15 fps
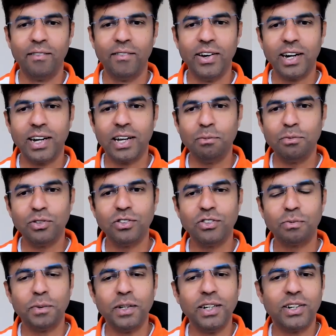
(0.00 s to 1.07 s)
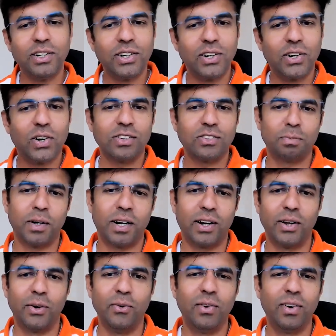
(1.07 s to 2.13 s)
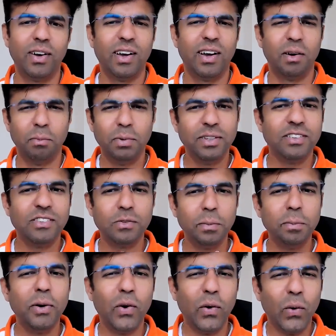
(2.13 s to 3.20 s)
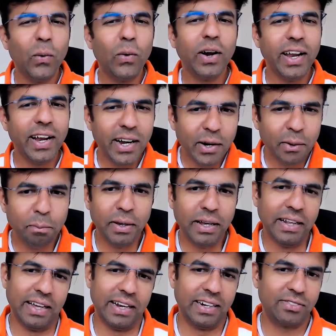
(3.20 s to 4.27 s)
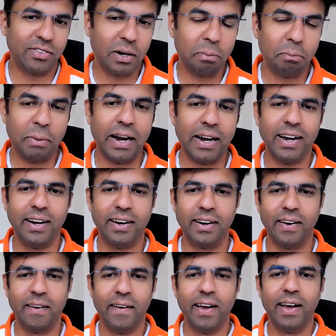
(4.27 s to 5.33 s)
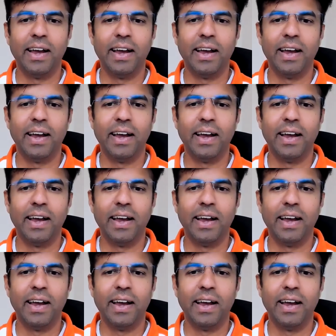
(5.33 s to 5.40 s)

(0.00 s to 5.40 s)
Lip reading: When it comes to sprint retrospective, business people no need to be there. It's not mandatory.